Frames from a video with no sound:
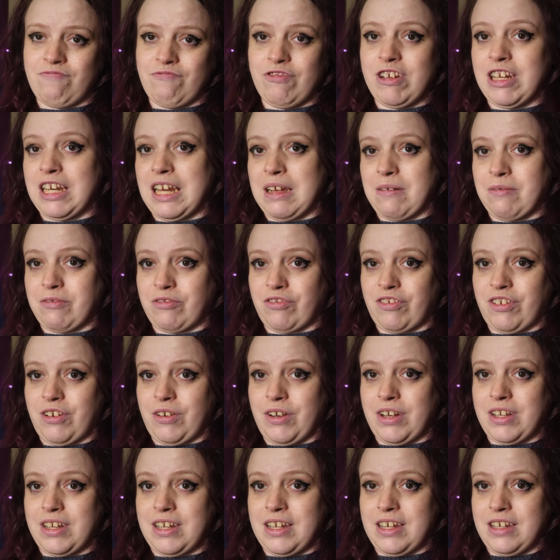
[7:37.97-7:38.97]
relapse
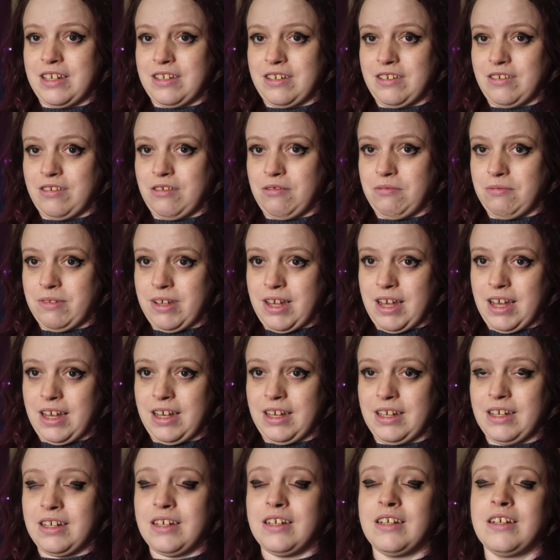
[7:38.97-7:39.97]
video I did up
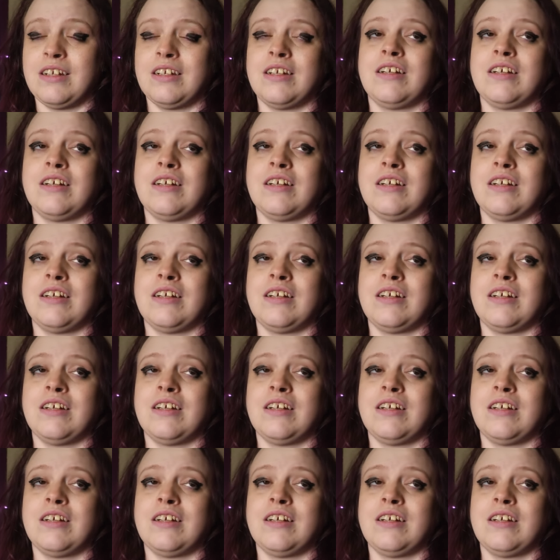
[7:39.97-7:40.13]
there.